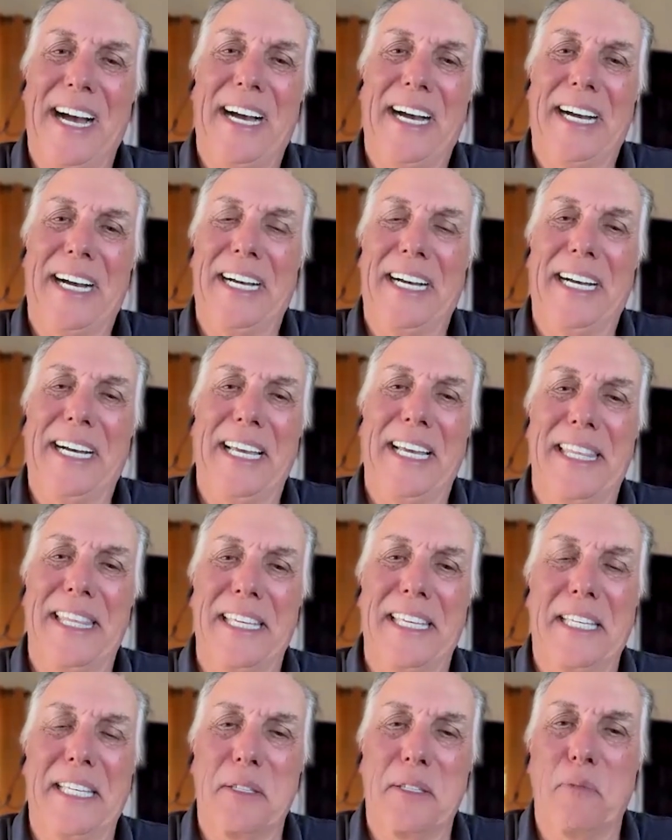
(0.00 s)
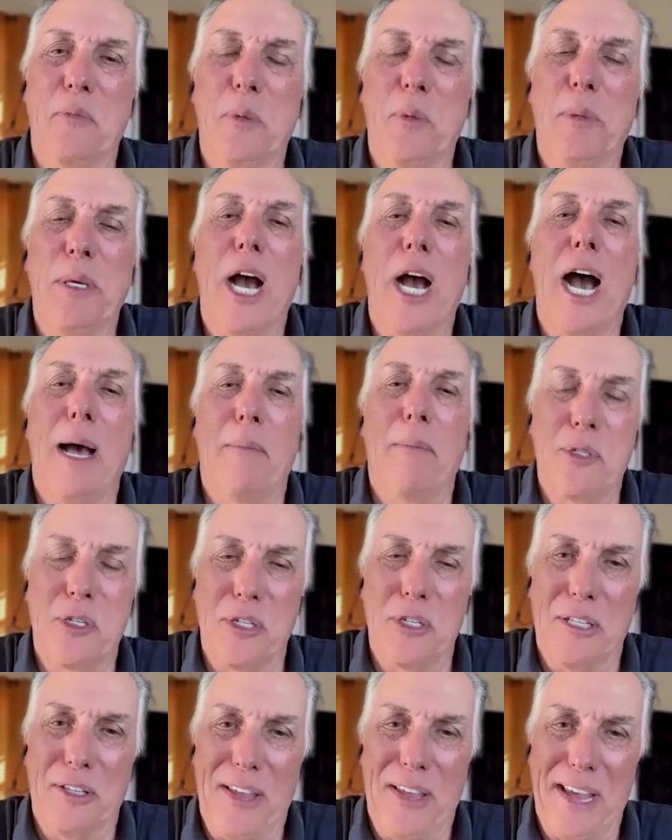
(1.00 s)
I think it will be
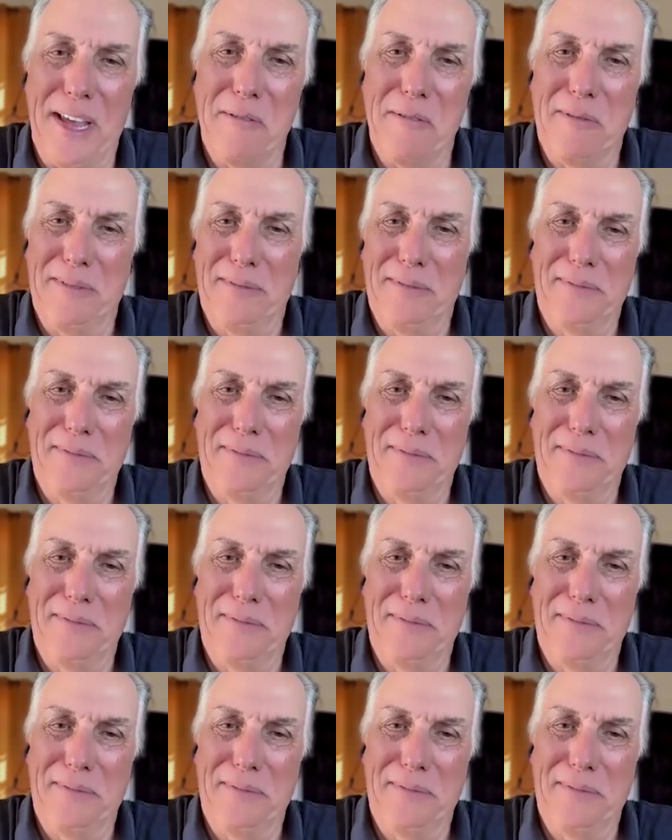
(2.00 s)
optional now.